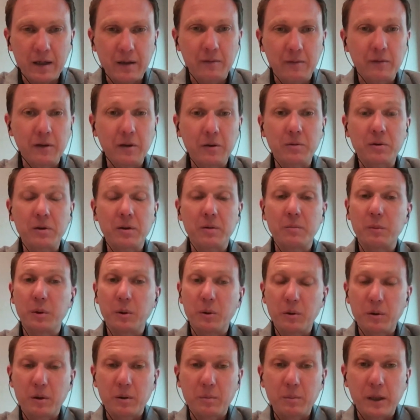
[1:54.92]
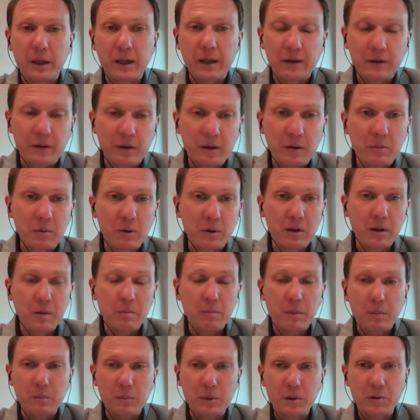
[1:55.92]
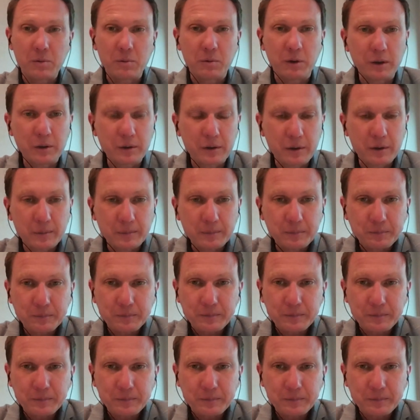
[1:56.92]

feel supported by other community members was.